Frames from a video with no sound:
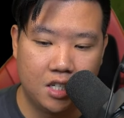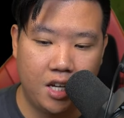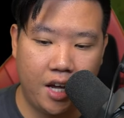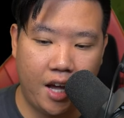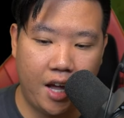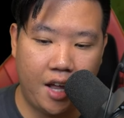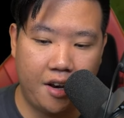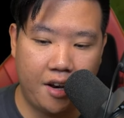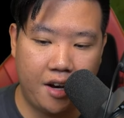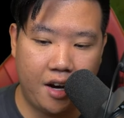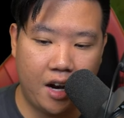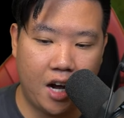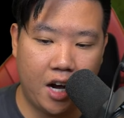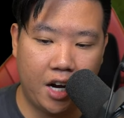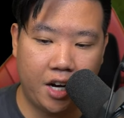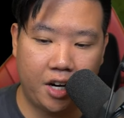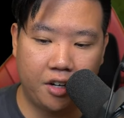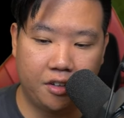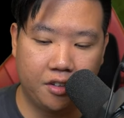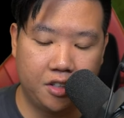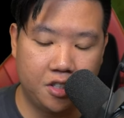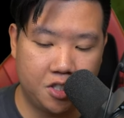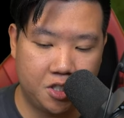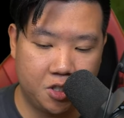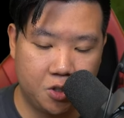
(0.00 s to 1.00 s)
And then
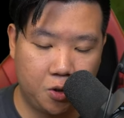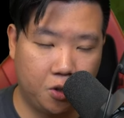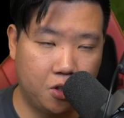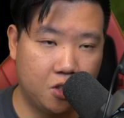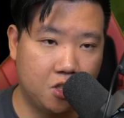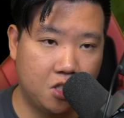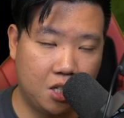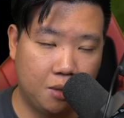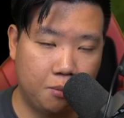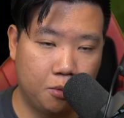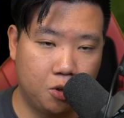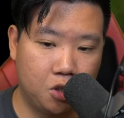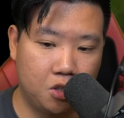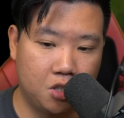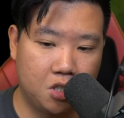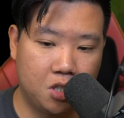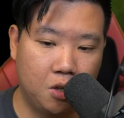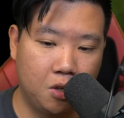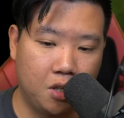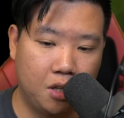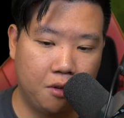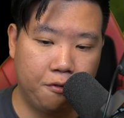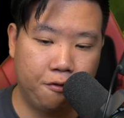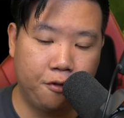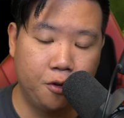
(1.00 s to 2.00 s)
iron, there's no consumption.
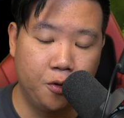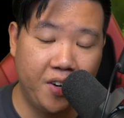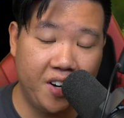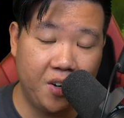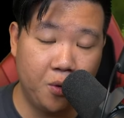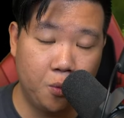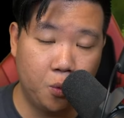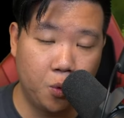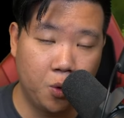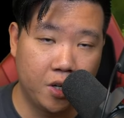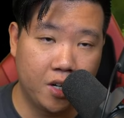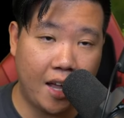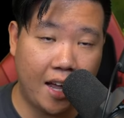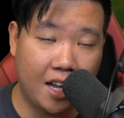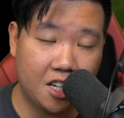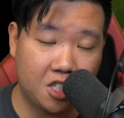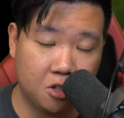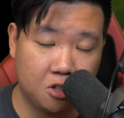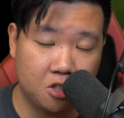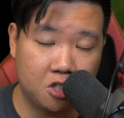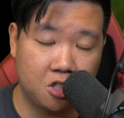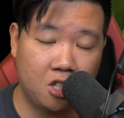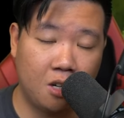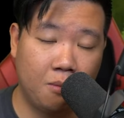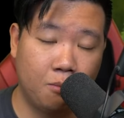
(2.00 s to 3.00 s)
So the food and wood has
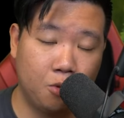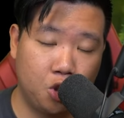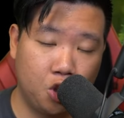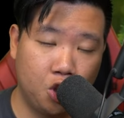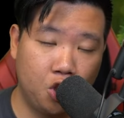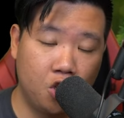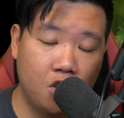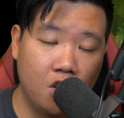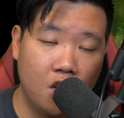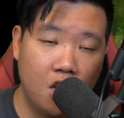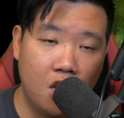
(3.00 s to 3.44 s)
consumption